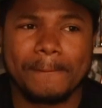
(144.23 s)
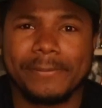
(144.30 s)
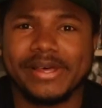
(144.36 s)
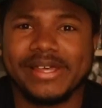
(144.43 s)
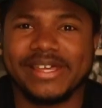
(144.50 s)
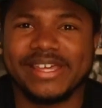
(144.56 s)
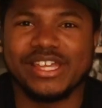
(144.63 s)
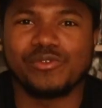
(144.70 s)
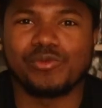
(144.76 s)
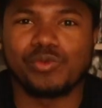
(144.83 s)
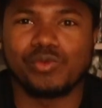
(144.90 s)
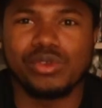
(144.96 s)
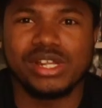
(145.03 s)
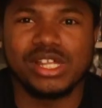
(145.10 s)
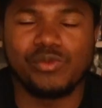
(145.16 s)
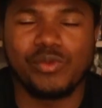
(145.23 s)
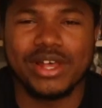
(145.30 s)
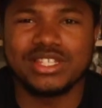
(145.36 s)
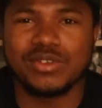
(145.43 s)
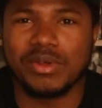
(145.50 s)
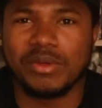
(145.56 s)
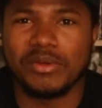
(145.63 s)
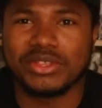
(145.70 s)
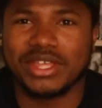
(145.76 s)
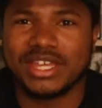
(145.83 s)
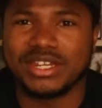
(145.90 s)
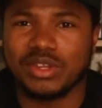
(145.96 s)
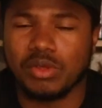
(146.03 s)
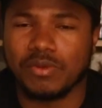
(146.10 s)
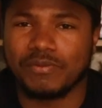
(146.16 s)
but it really wasn't. We were
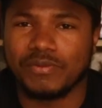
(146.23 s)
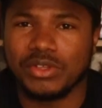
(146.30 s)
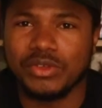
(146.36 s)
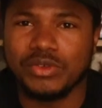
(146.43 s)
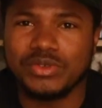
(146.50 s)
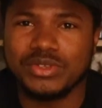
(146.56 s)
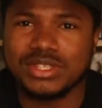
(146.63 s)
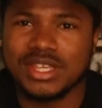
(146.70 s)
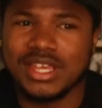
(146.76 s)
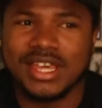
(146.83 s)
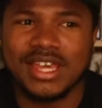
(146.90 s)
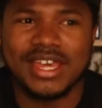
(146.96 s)
getting those views,